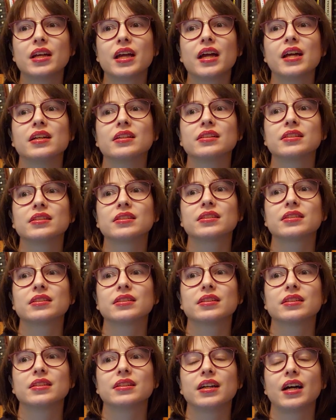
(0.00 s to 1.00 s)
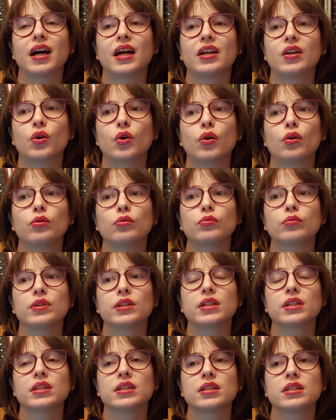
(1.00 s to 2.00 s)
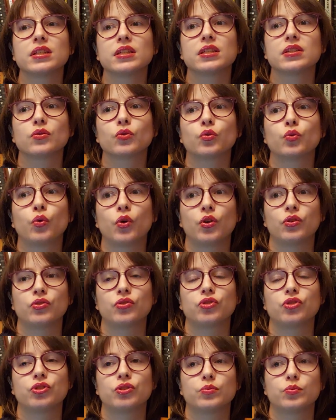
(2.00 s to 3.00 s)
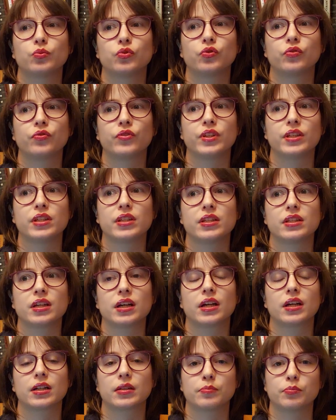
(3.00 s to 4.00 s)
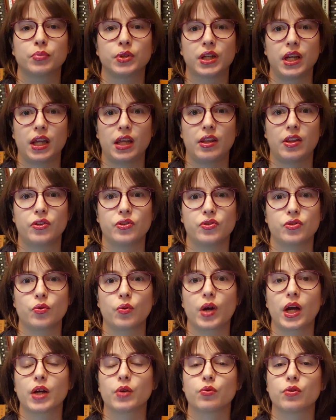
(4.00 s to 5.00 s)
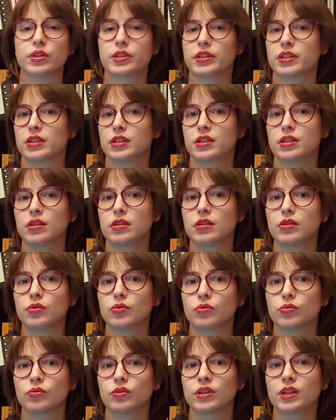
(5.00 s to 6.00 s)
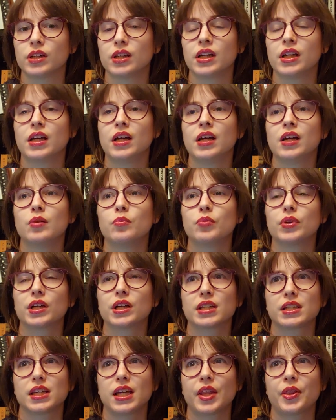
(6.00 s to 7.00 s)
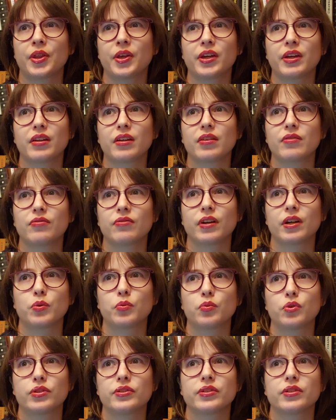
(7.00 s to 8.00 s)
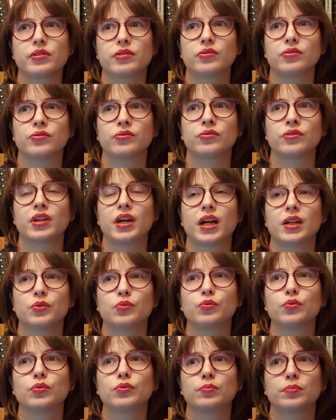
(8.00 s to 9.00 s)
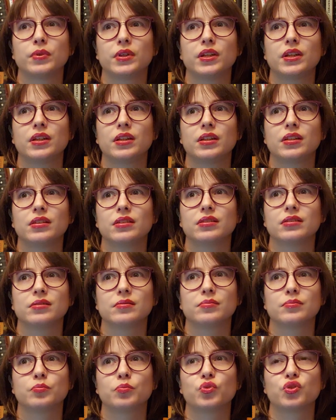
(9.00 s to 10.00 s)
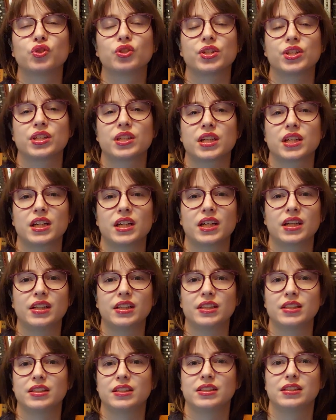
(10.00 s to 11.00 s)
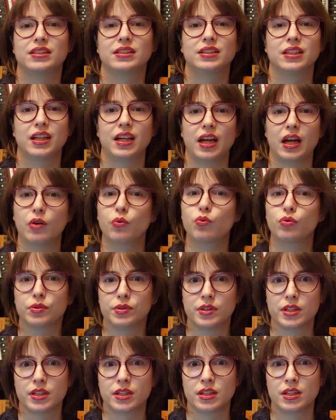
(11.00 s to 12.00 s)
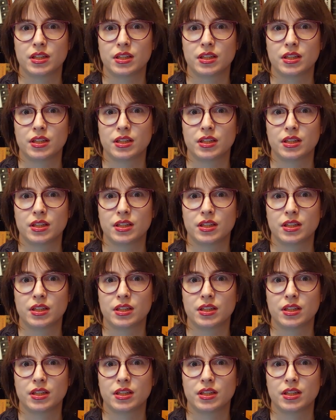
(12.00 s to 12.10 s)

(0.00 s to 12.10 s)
and i always watched the movies accompanied so i wasn't alone because i think if i was alone i would be more scared than i was